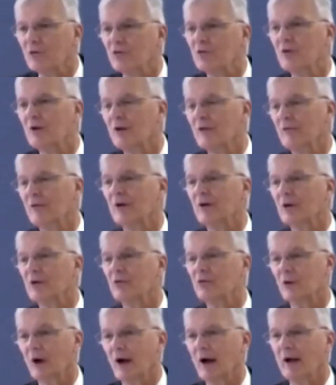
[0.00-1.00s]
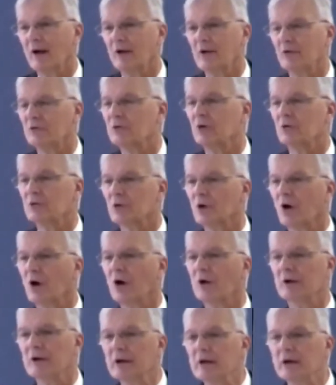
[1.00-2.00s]
the desire to draw
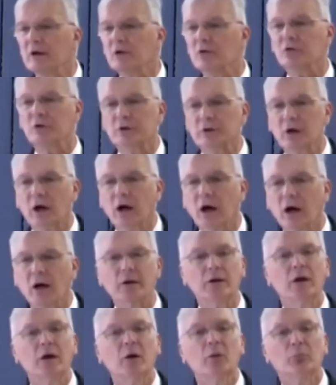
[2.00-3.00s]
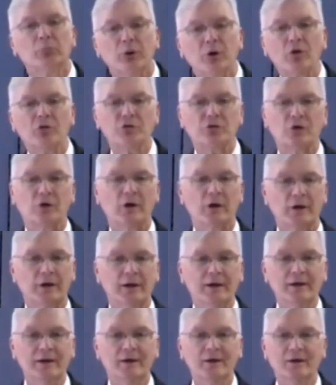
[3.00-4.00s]
near to God personally.
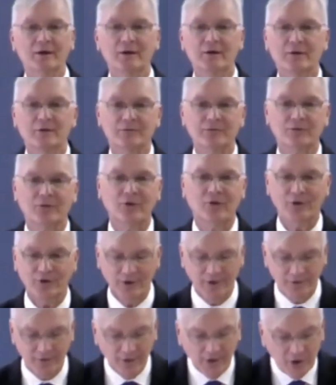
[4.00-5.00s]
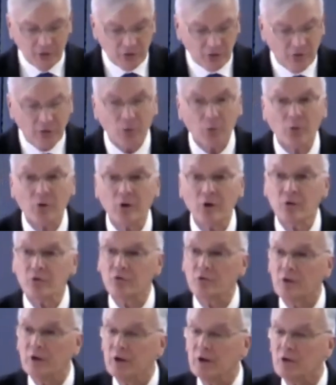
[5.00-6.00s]
For these are the words that
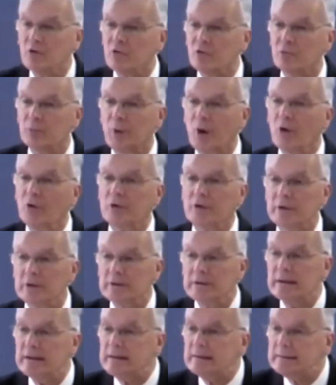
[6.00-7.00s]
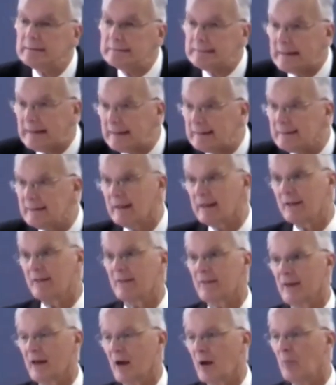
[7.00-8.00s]
he has spoken, intending
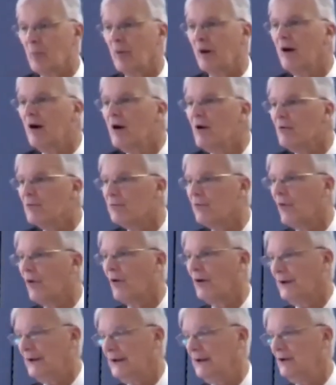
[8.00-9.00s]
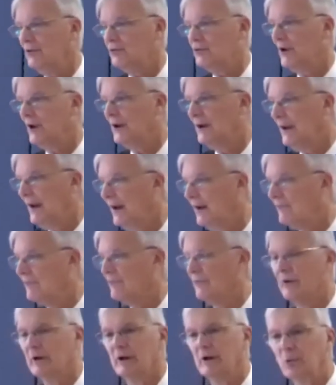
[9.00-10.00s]
them for each and
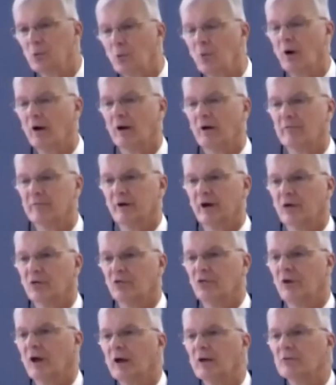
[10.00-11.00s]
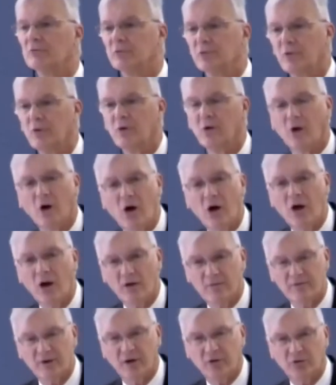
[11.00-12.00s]
every one of us and for all of
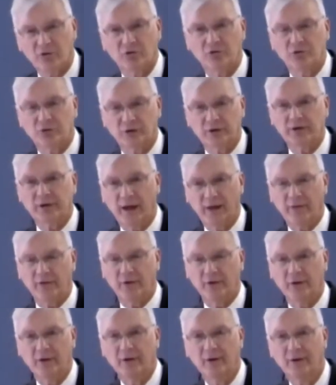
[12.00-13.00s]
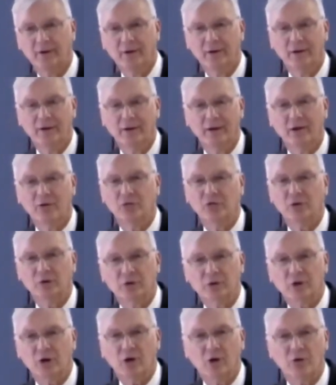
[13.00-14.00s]
us together as he
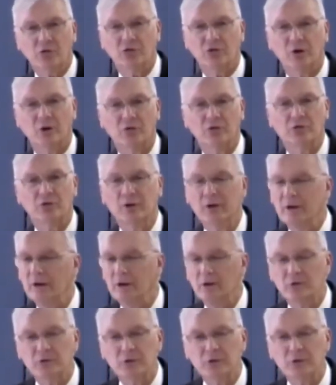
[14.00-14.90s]
calls us into his